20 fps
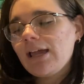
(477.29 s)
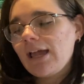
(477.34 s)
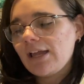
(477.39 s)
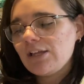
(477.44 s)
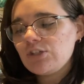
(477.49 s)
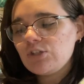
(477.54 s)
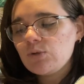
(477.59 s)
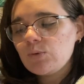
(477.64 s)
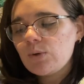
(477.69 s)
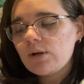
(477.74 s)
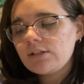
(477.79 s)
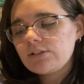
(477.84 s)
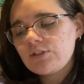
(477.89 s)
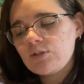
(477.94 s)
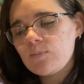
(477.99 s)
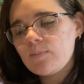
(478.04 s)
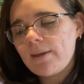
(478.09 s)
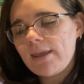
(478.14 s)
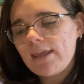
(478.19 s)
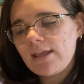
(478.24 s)
I do want to
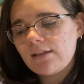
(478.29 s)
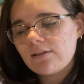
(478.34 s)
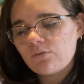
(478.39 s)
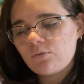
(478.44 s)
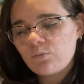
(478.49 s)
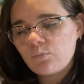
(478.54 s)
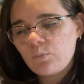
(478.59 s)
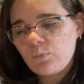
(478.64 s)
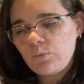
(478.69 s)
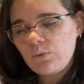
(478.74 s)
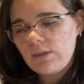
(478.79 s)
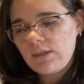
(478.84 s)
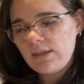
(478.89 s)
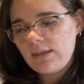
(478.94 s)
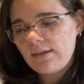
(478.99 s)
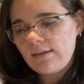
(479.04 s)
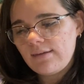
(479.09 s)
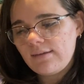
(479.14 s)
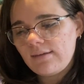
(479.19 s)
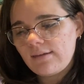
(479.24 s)
make
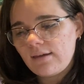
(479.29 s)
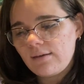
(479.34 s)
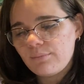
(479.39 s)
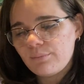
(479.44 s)
the